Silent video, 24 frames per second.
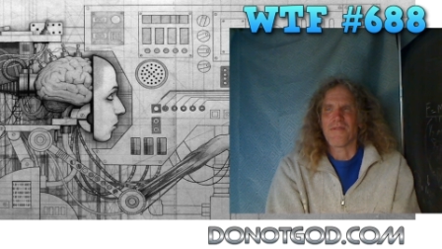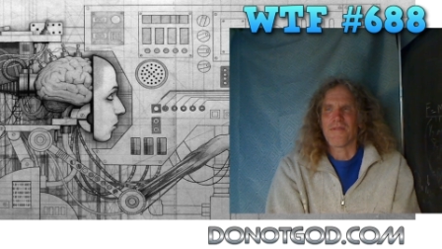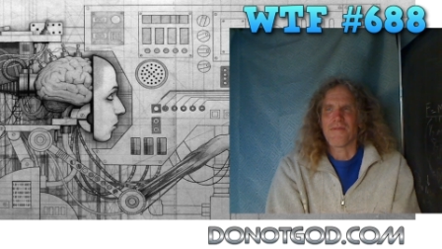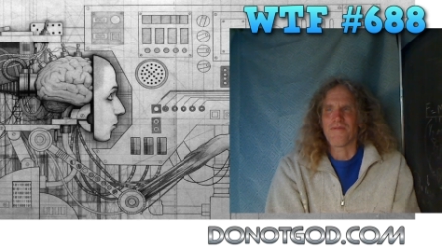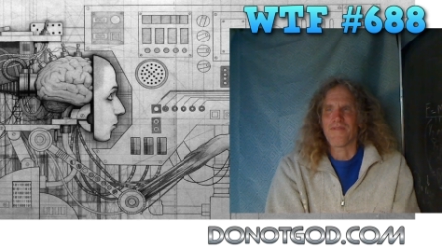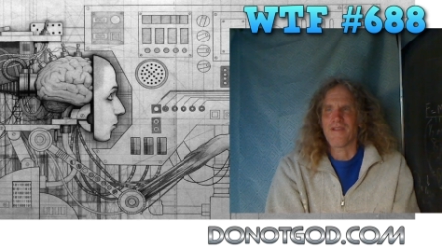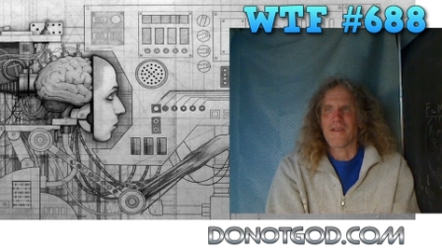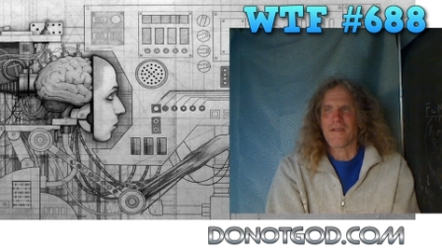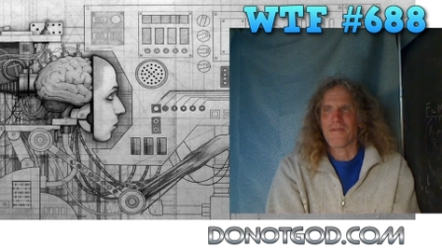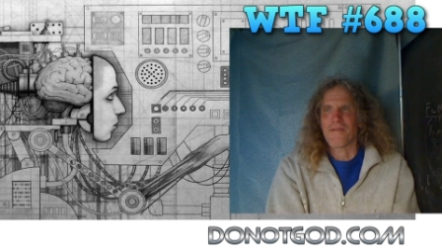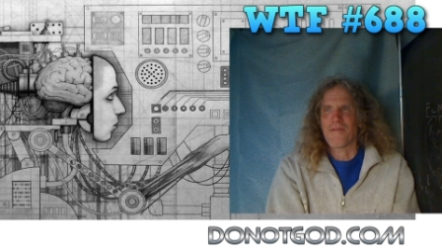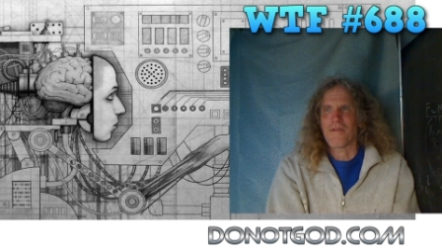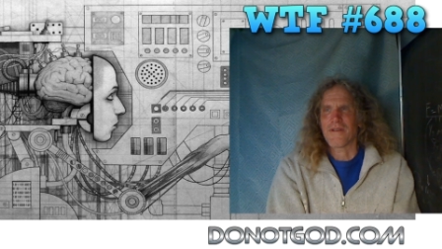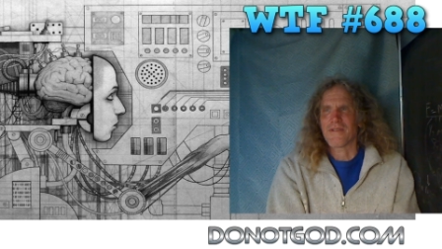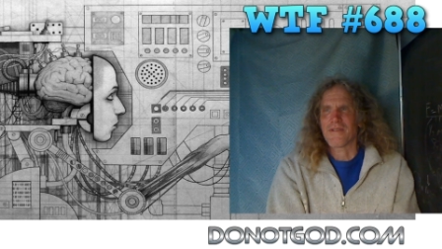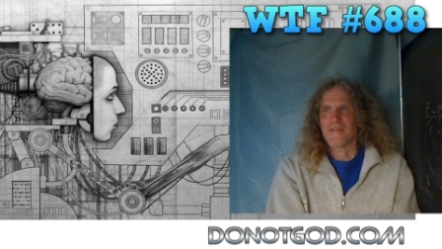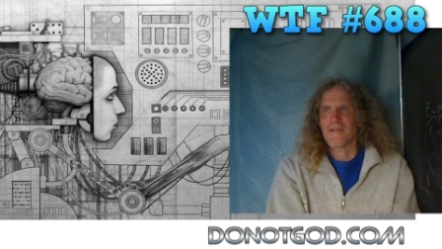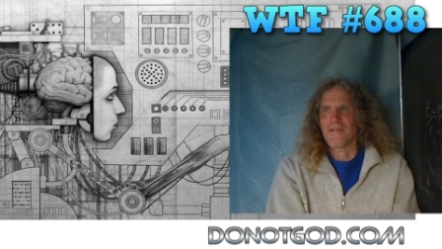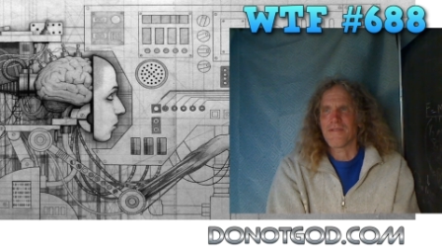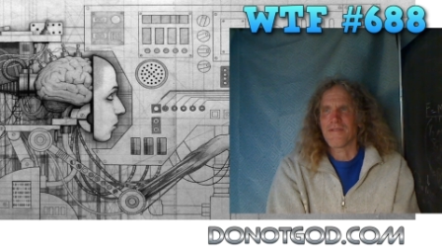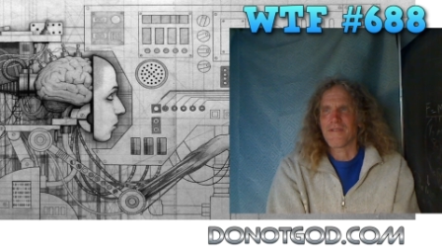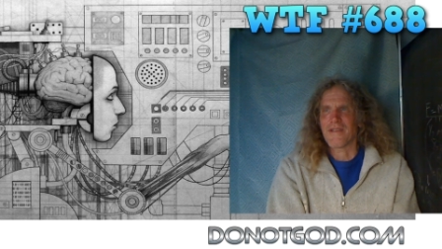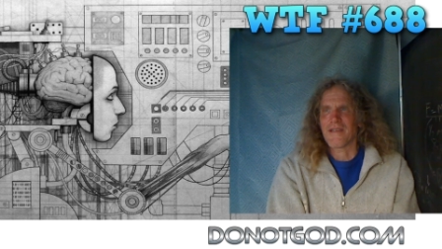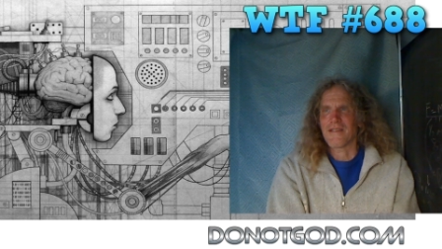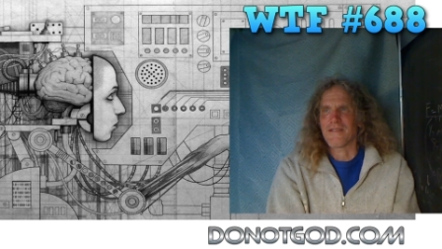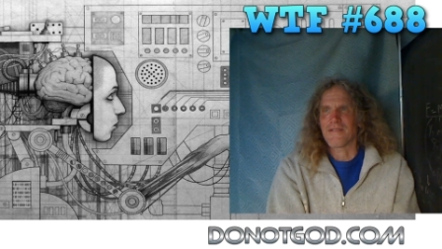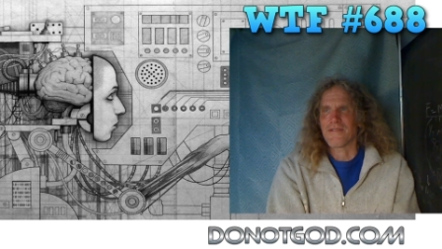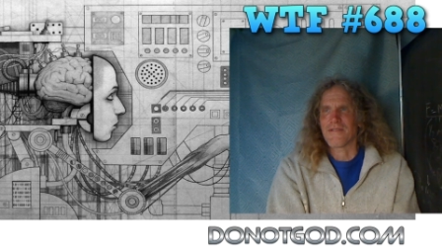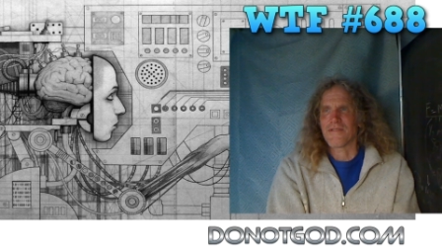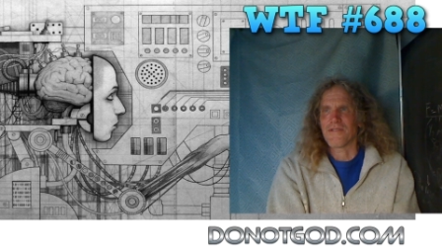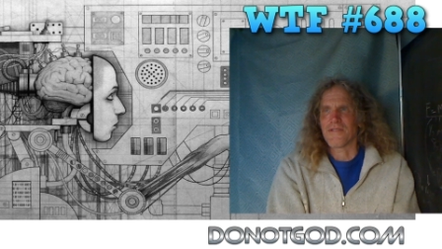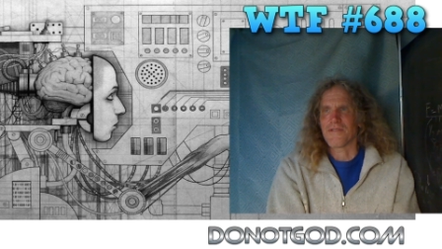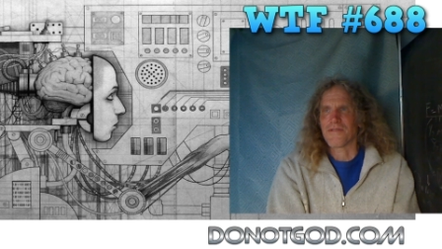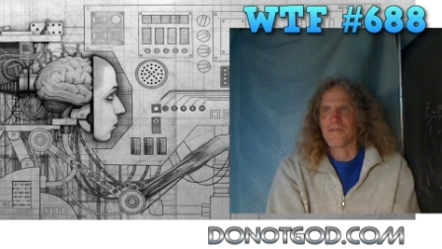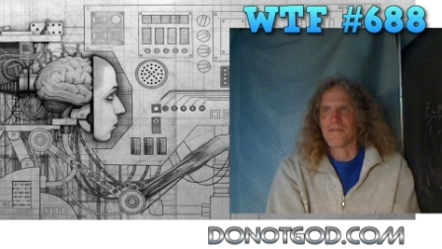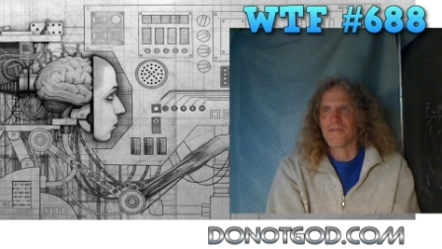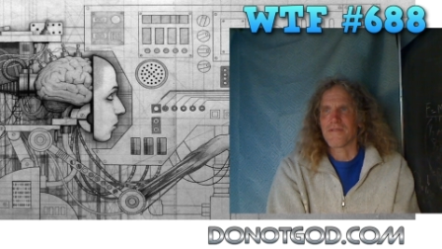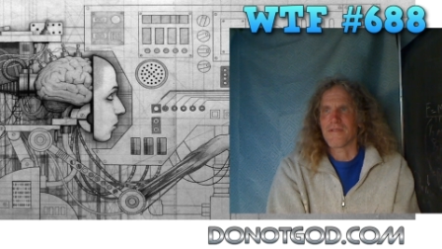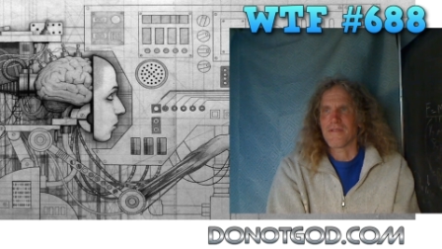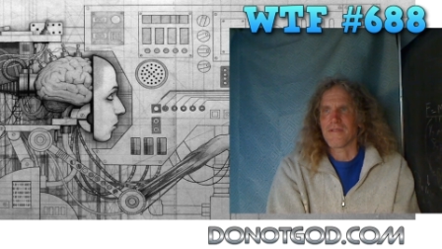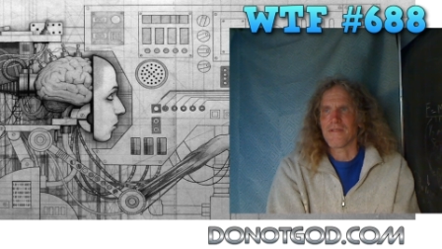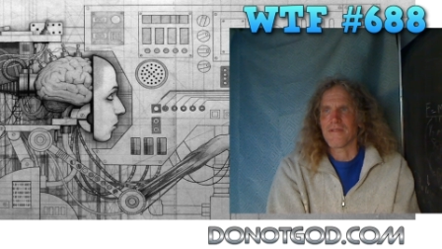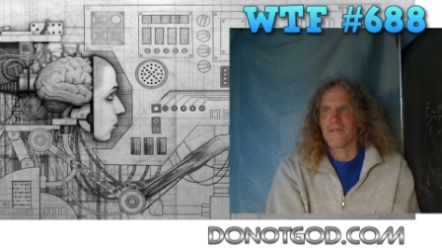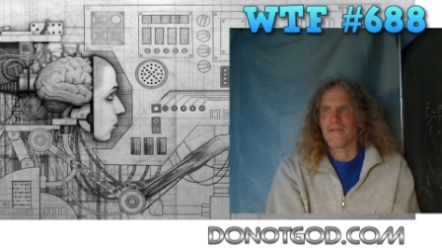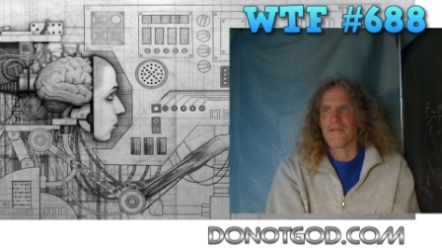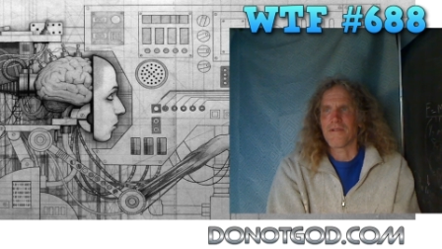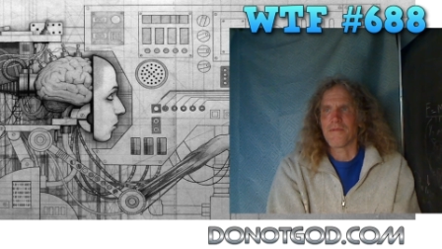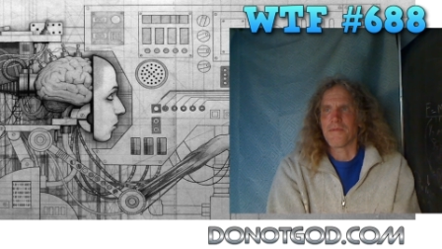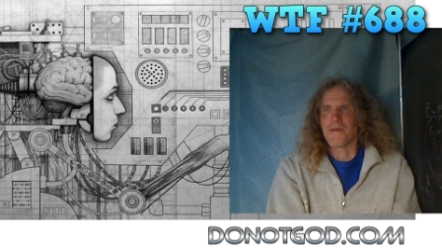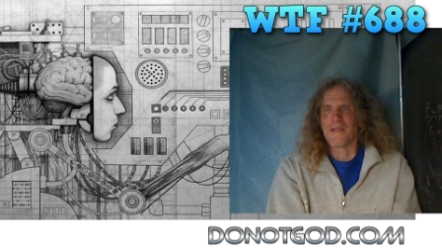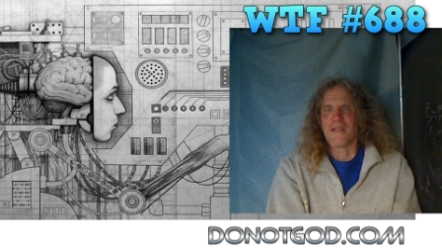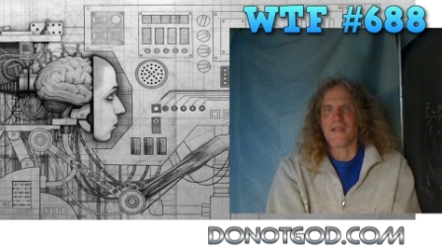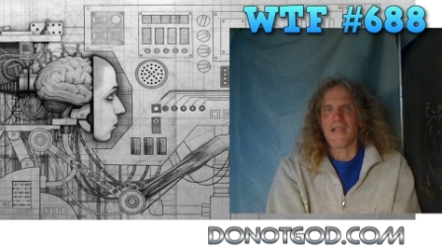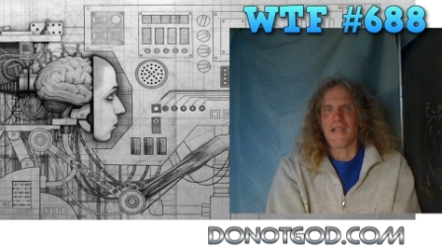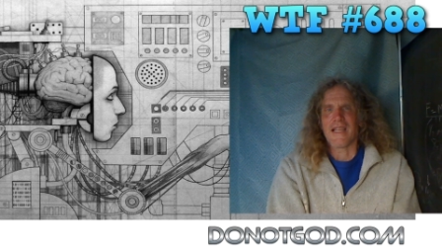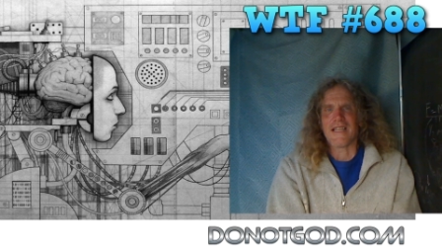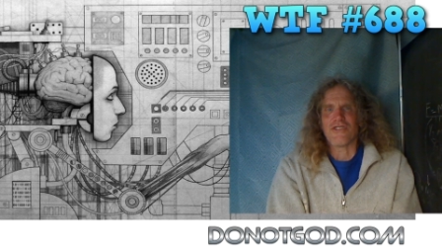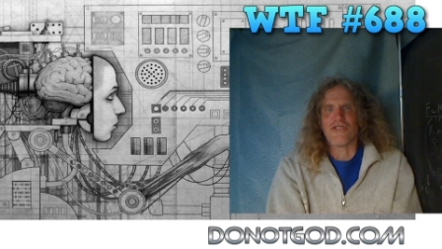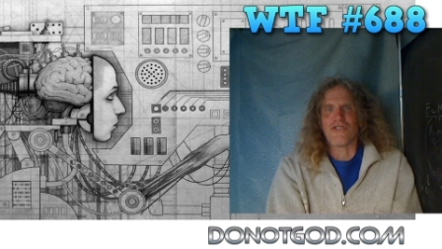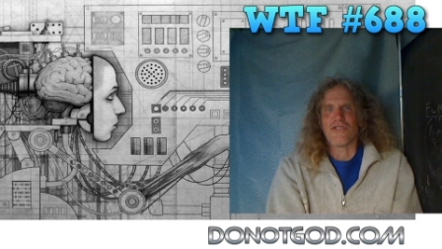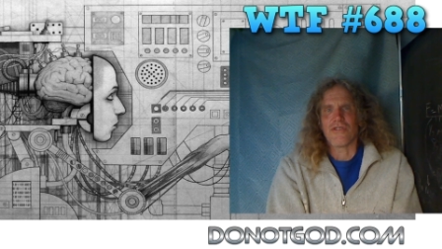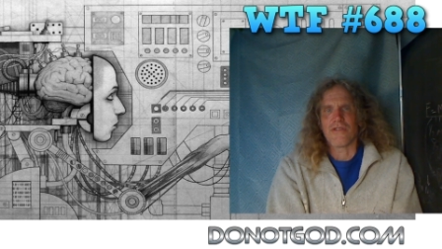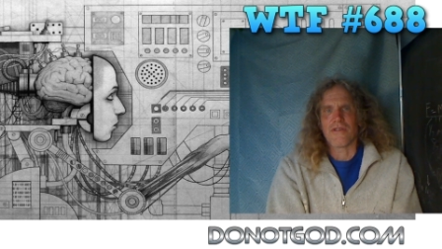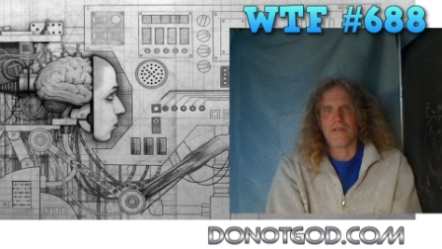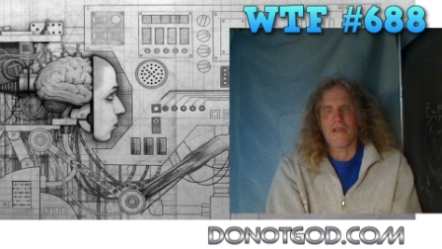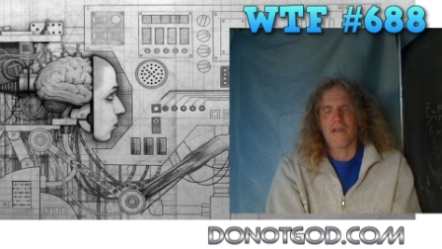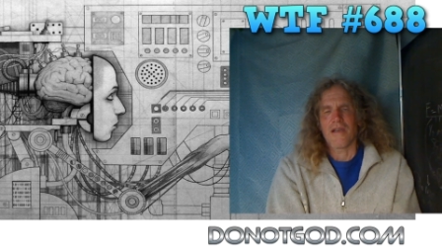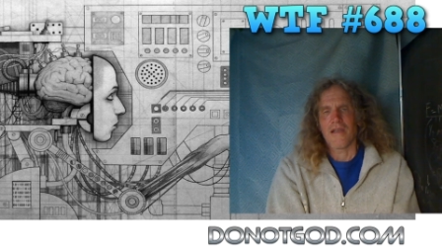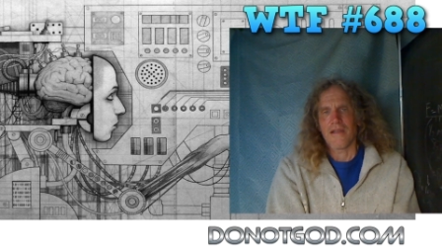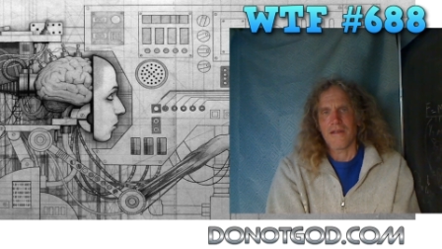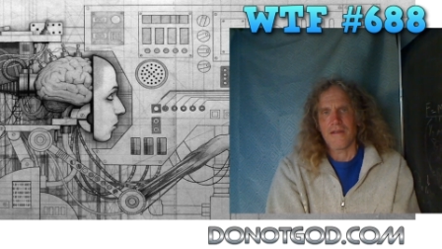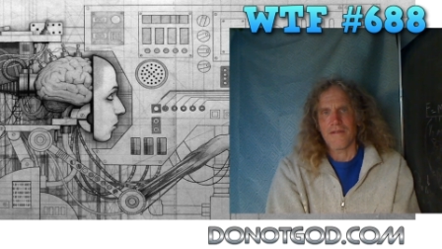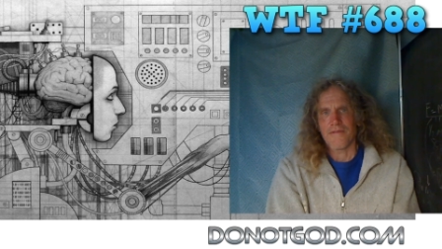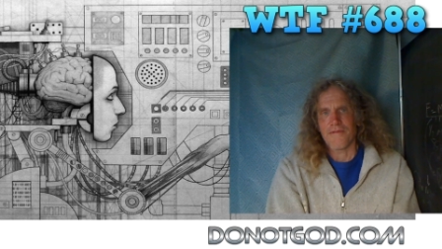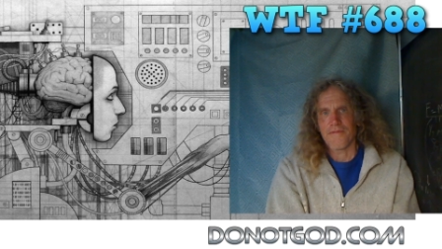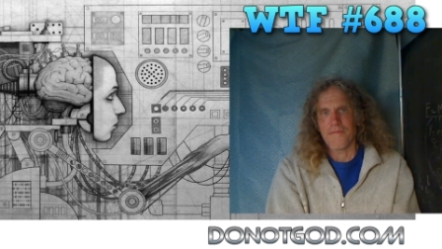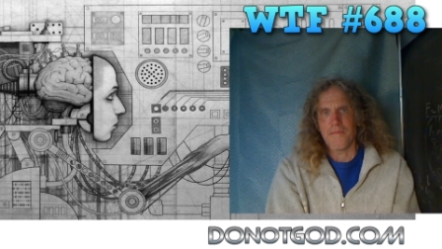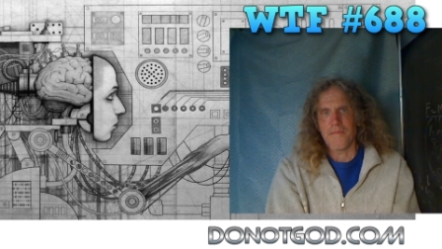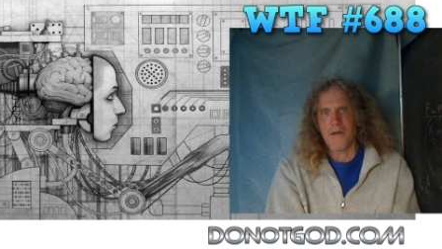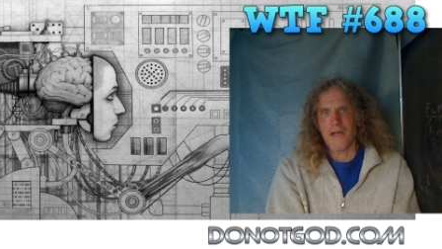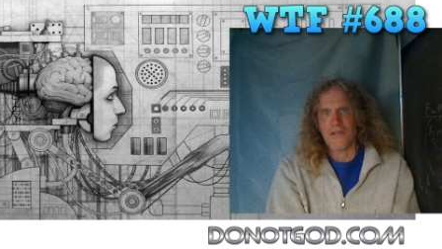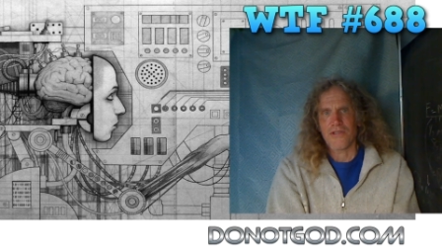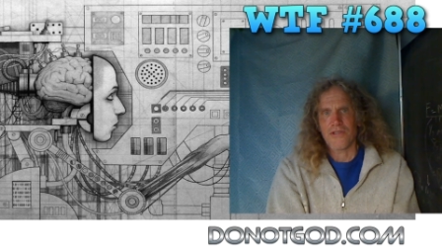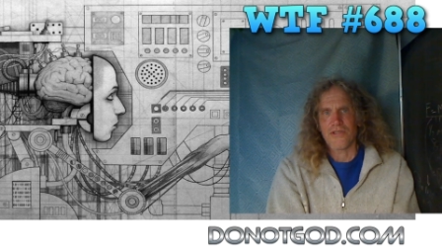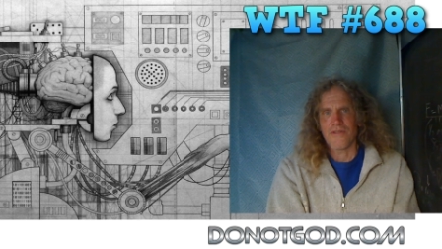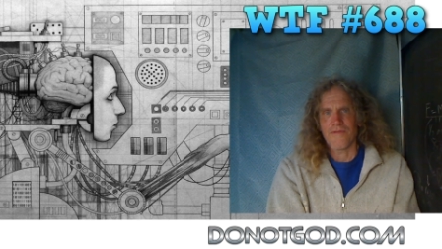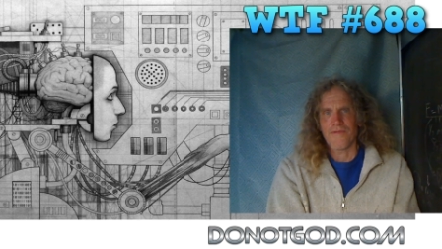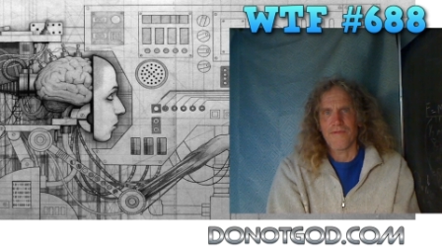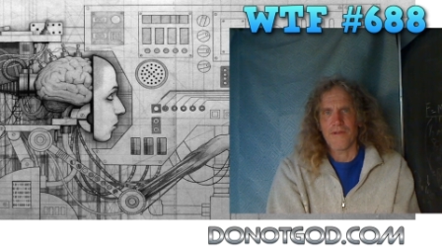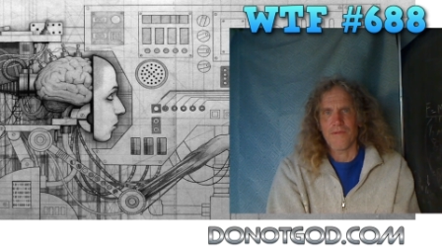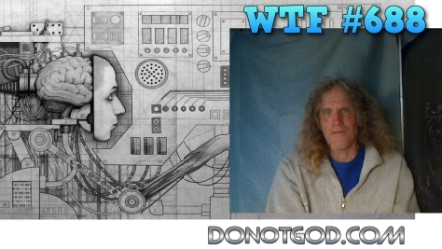So, of course, that's just uh, urban legend kind of mush.